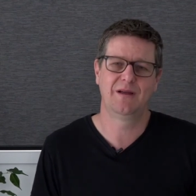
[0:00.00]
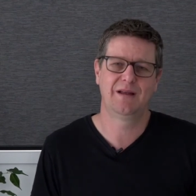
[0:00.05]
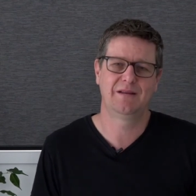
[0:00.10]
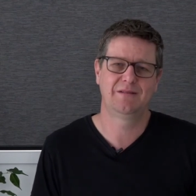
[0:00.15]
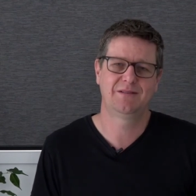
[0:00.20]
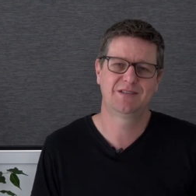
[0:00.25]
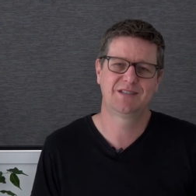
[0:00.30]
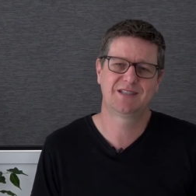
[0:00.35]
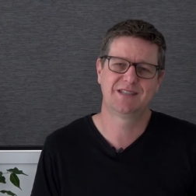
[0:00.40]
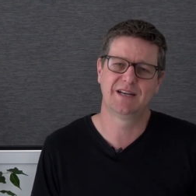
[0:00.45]

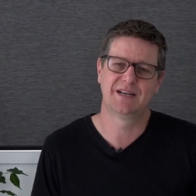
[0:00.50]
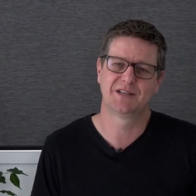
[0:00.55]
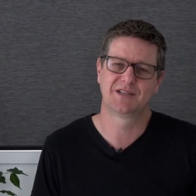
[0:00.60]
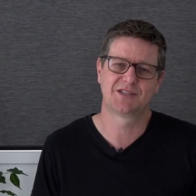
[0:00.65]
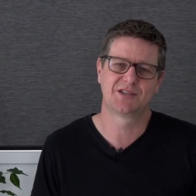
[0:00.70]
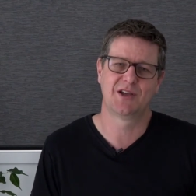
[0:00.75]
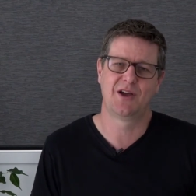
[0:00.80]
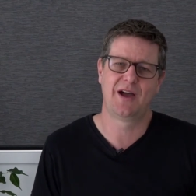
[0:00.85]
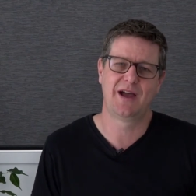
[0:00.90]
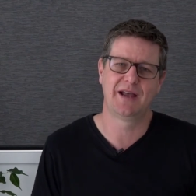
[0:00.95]
set
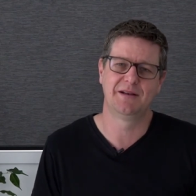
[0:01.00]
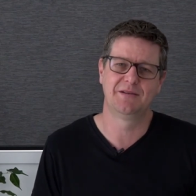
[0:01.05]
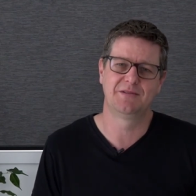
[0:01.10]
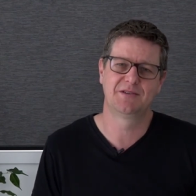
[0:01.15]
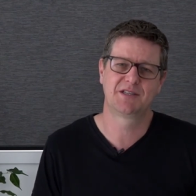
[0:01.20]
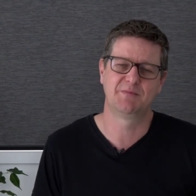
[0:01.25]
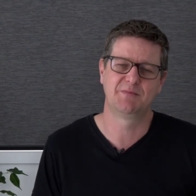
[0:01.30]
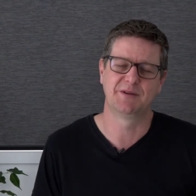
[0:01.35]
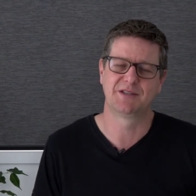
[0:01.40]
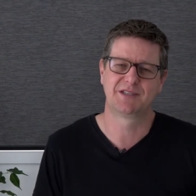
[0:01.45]
aside
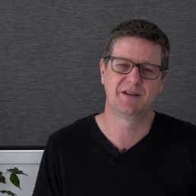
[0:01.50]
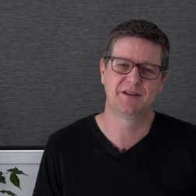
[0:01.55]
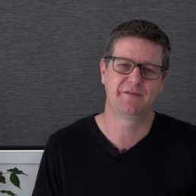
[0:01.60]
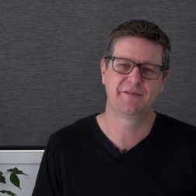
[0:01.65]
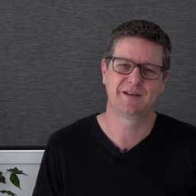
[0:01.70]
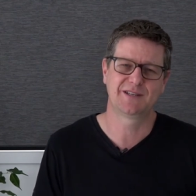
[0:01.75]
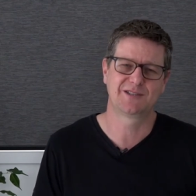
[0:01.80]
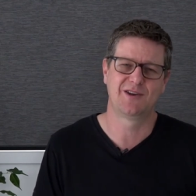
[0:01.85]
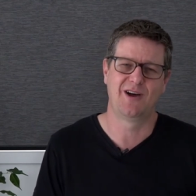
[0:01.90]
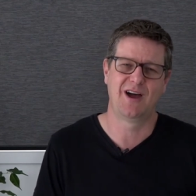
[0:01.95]

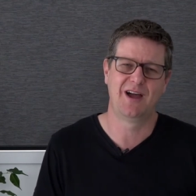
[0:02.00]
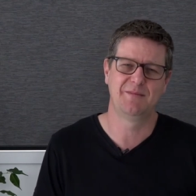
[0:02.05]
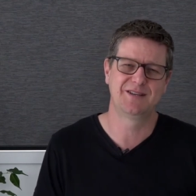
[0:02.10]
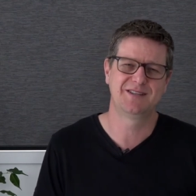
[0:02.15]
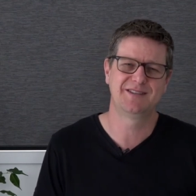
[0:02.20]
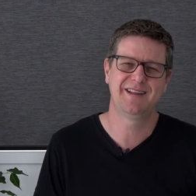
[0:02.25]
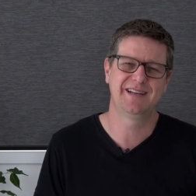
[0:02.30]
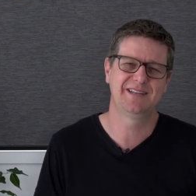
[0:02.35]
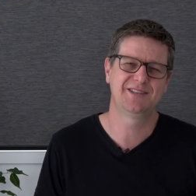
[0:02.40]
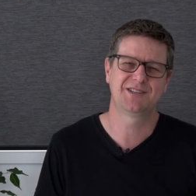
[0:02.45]
specific time?
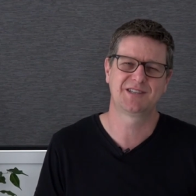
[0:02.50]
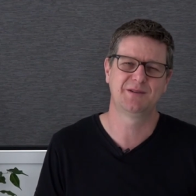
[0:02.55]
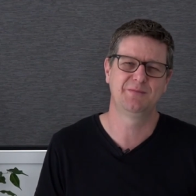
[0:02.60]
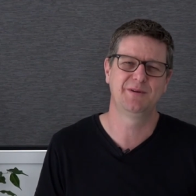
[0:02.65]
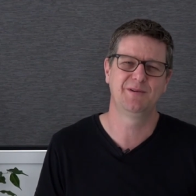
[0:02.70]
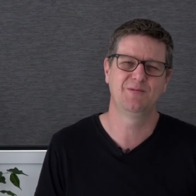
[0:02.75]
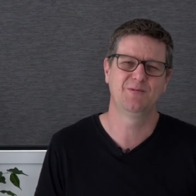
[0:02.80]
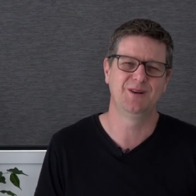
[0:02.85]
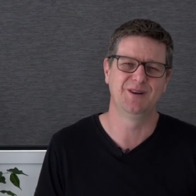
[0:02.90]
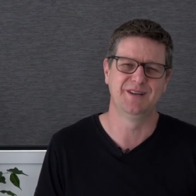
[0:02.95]
Isn't that just a
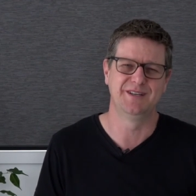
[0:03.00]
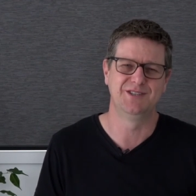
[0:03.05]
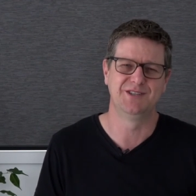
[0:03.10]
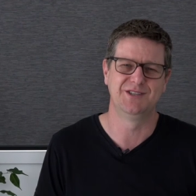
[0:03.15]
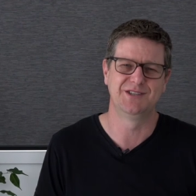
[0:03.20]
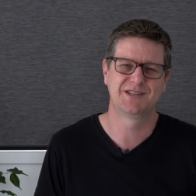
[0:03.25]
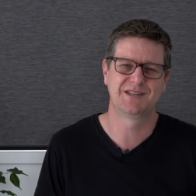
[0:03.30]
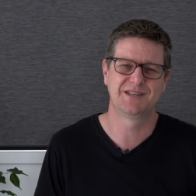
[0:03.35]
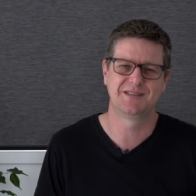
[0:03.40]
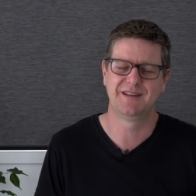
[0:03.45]
bit
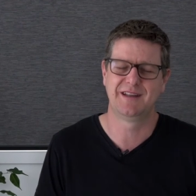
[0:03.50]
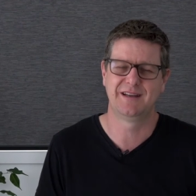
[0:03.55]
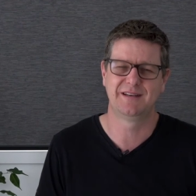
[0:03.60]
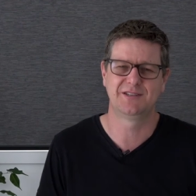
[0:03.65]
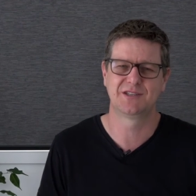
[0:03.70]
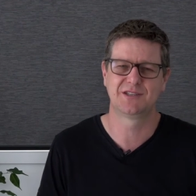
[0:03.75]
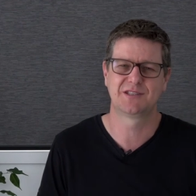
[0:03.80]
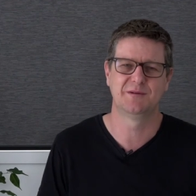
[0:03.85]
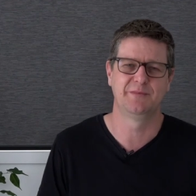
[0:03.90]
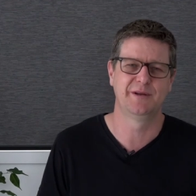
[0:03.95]
religious? Isn't that
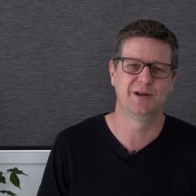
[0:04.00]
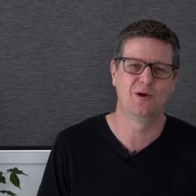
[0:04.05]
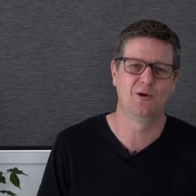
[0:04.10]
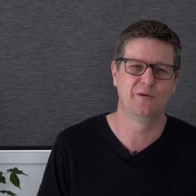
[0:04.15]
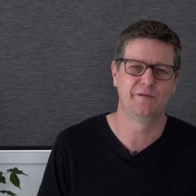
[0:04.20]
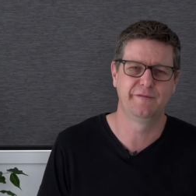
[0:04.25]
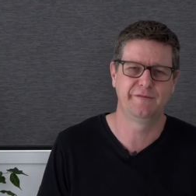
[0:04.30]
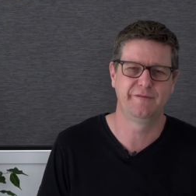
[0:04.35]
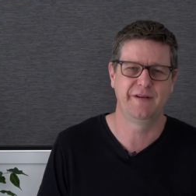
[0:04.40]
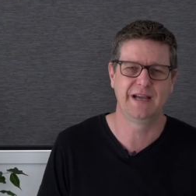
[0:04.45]
just a bit
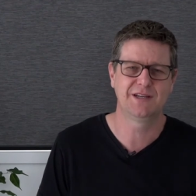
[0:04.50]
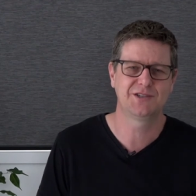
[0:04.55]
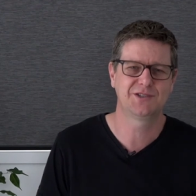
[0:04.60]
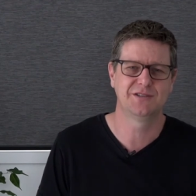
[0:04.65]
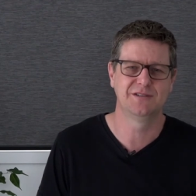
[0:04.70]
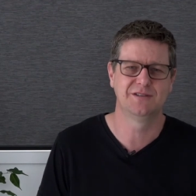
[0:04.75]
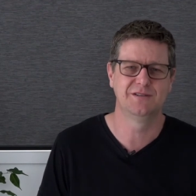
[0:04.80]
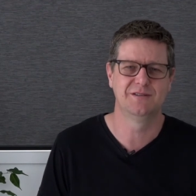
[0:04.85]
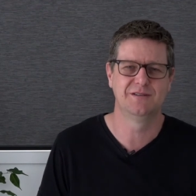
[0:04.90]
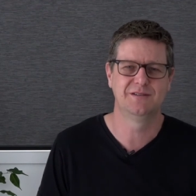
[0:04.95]

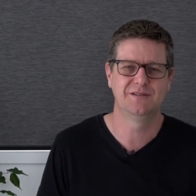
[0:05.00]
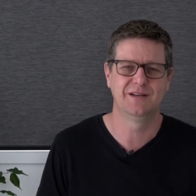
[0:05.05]
old-fashioned?